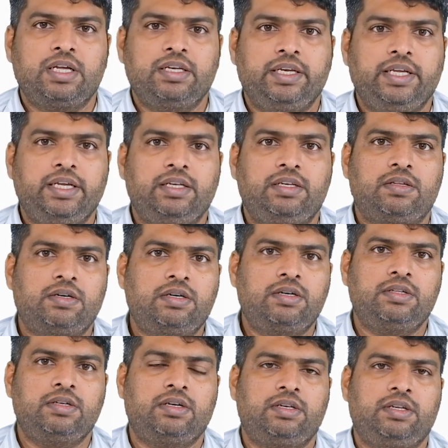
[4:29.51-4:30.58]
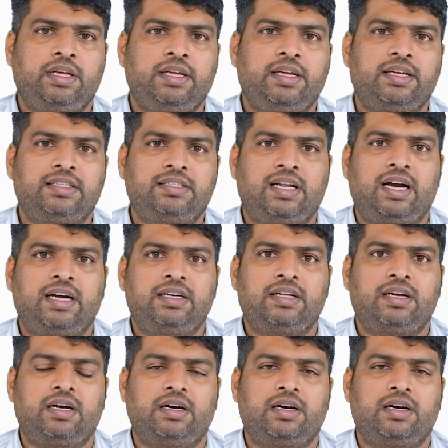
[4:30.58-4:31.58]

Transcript: The third thing is that